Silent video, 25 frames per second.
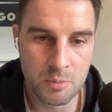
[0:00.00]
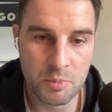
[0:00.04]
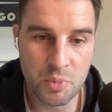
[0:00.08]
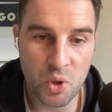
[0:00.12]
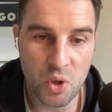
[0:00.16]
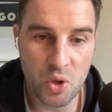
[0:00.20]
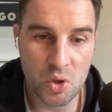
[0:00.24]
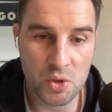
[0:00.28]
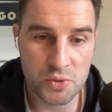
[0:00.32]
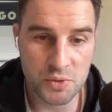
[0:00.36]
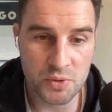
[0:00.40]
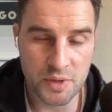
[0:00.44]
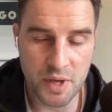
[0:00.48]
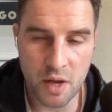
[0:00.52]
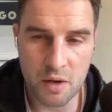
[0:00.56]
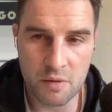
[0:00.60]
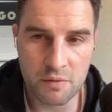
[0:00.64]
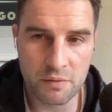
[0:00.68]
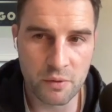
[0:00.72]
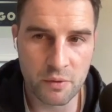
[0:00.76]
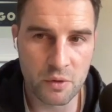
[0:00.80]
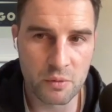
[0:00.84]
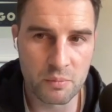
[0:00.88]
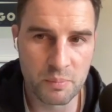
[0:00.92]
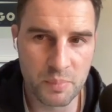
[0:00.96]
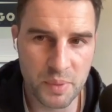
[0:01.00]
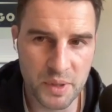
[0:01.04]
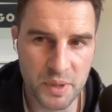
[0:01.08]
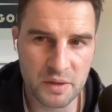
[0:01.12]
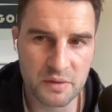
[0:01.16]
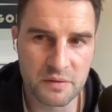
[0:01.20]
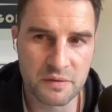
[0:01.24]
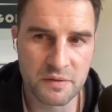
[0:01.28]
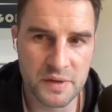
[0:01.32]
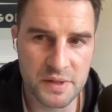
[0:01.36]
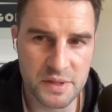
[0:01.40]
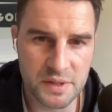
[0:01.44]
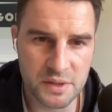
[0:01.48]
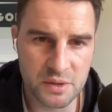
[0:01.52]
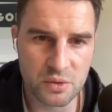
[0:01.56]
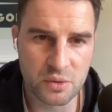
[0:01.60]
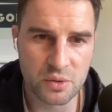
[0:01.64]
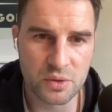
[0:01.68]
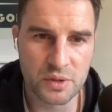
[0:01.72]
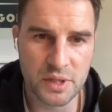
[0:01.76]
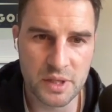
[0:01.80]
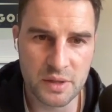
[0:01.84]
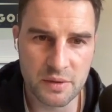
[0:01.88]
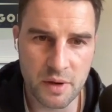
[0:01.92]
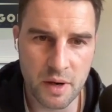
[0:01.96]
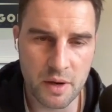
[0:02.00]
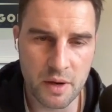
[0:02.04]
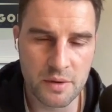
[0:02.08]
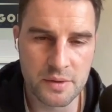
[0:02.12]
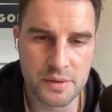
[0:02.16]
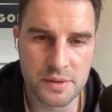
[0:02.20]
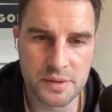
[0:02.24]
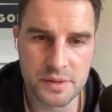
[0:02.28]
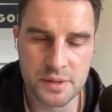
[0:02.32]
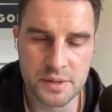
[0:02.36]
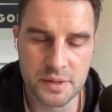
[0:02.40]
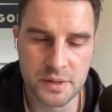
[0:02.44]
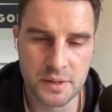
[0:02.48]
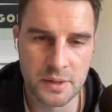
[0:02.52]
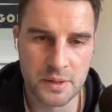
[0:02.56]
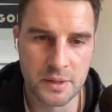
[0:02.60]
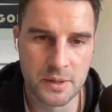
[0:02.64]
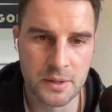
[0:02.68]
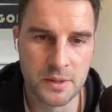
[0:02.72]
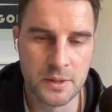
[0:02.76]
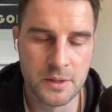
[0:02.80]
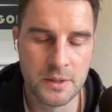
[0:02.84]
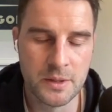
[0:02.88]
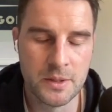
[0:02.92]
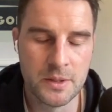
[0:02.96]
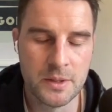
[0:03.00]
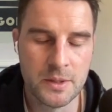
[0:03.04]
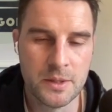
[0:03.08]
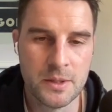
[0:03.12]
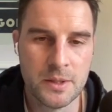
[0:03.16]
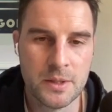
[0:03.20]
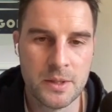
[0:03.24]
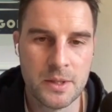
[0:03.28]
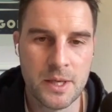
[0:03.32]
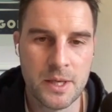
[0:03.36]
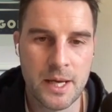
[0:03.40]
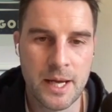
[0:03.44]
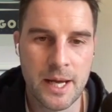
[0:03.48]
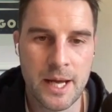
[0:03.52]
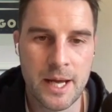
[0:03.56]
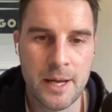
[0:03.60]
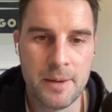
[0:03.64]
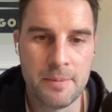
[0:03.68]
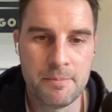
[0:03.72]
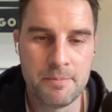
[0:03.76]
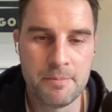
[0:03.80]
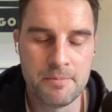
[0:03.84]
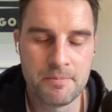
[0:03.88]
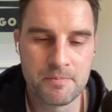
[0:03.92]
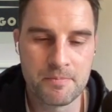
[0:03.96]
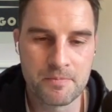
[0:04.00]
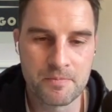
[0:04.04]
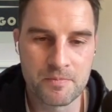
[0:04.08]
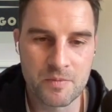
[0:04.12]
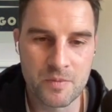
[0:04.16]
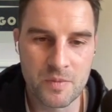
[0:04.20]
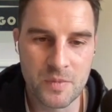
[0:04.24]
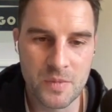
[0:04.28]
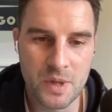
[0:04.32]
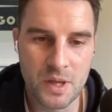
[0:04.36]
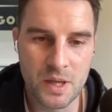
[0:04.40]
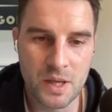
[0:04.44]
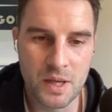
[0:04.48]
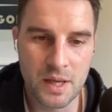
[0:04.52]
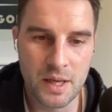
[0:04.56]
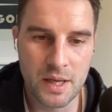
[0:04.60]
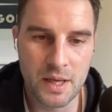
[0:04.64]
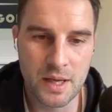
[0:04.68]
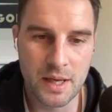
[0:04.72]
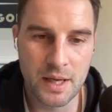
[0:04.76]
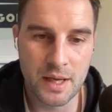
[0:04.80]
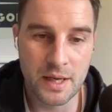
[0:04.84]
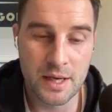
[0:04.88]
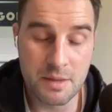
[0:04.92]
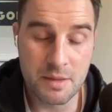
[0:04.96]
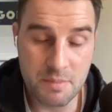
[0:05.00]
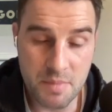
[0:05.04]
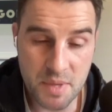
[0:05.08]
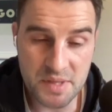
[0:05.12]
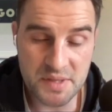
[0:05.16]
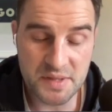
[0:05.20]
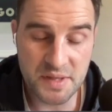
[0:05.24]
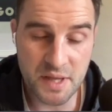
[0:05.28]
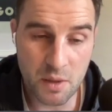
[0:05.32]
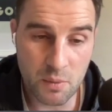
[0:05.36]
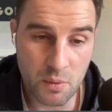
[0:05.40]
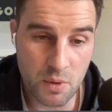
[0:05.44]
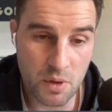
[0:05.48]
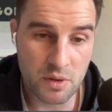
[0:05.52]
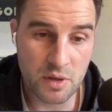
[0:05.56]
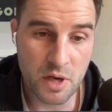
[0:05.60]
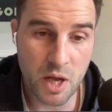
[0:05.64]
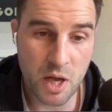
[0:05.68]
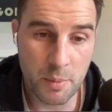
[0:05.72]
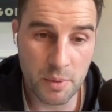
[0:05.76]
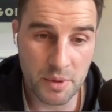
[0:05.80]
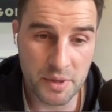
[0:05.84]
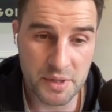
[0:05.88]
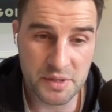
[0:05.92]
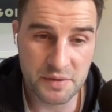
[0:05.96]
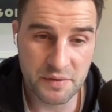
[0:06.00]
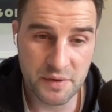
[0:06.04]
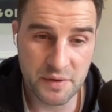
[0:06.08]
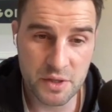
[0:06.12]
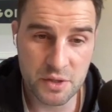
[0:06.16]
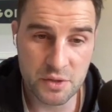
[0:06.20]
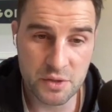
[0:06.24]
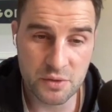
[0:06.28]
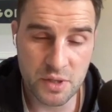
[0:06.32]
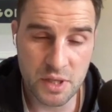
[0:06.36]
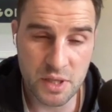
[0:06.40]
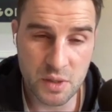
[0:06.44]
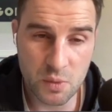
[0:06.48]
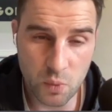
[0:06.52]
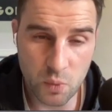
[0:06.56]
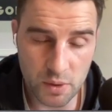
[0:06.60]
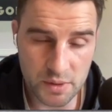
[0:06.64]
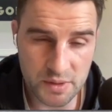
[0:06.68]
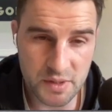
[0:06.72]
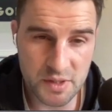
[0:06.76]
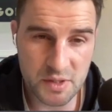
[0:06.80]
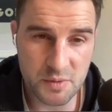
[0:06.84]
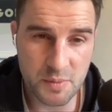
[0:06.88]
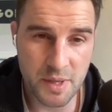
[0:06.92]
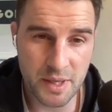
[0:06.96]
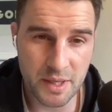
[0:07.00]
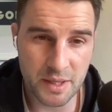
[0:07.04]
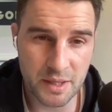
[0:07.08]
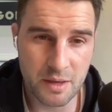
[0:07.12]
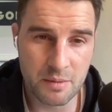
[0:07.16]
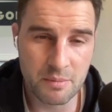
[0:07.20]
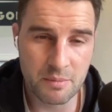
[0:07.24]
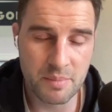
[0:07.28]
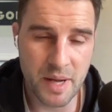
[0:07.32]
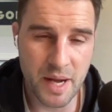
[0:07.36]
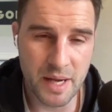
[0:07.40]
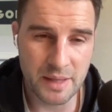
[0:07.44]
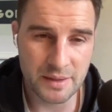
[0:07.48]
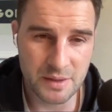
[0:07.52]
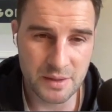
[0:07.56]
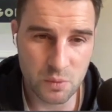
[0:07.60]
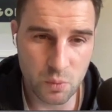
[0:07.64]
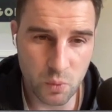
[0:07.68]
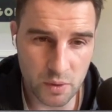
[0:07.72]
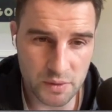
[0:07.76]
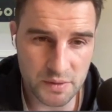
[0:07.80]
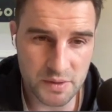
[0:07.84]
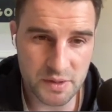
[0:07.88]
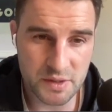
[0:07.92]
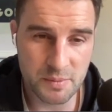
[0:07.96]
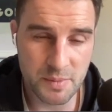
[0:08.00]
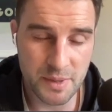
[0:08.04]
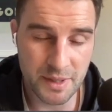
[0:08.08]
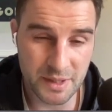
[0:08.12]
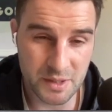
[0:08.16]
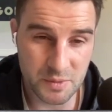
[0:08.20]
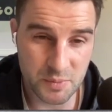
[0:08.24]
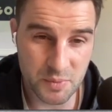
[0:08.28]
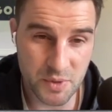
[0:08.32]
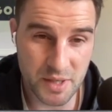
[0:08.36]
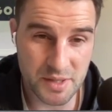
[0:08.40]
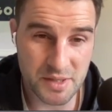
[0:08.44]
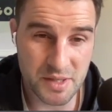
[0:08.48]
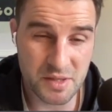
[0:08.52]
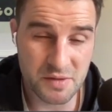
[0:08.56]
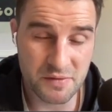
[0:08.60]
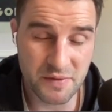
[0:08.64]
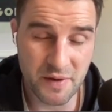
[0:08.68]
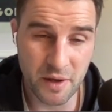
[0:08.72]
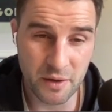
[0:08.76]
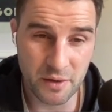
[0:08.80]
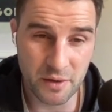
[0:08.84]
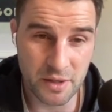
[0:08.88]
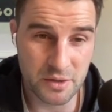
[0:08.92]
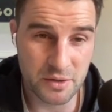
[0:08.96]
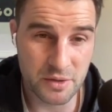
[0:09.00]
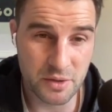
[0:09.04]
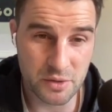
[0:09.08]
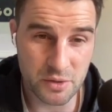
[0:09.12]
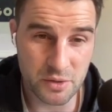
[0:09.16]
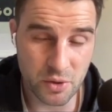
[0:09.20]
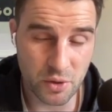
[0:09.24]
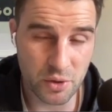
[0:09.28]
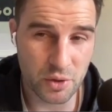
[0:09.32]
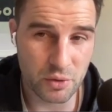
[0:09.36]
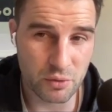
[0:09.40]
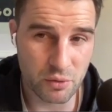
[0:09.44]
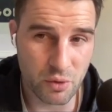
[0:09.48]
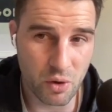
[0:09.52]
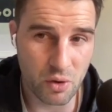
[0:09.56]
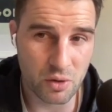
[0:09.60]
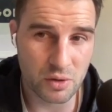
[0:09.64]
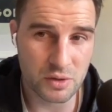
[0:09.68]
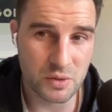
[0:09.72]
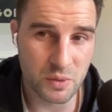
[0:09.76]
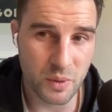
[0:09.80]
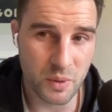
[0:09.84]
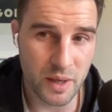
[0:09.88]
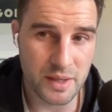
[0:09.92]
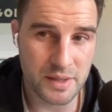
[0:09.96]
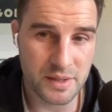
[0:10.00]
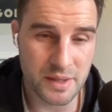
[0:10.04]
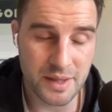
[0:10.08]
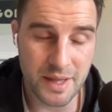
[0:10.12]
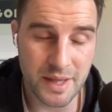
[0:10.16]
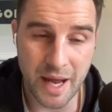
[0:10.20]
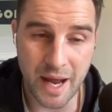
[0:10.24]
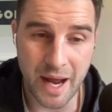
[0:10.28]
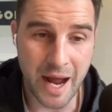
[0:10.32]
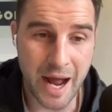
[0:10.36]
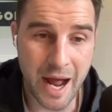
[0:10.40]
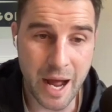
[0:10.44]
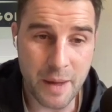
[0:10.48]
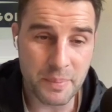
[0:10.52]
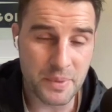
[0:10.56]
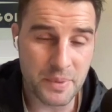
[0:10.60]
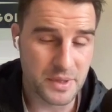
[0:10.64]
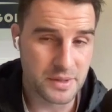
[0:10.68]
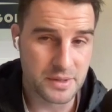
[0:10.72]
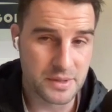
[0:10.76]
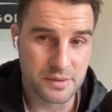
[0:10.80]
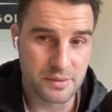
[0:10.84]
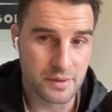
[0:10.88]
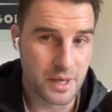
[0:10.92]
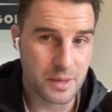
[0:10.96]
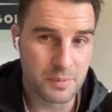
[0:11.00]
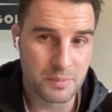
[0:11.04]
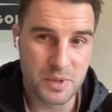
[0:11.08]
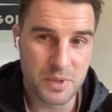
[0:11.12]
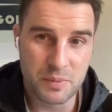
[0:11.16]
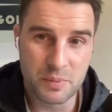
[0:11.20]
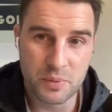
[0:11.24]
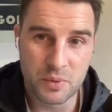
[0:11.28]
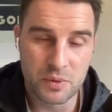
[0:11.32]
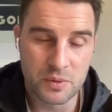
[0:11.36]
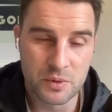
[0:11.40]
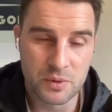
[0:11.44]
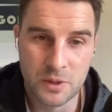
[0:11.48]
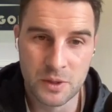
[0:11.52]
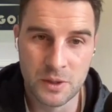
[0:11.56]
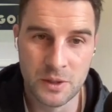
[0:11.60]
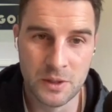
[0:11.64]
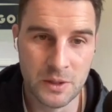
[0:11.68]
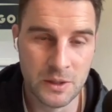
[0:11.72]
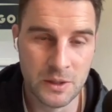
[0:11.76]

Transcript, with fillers: Paul's renowned for, big physical clear outs. Um, and he missed that World Cup because of injury. He wanted to make an impact. He wanted to make his presence felt. He just got it wrong twice. And that happens, right? People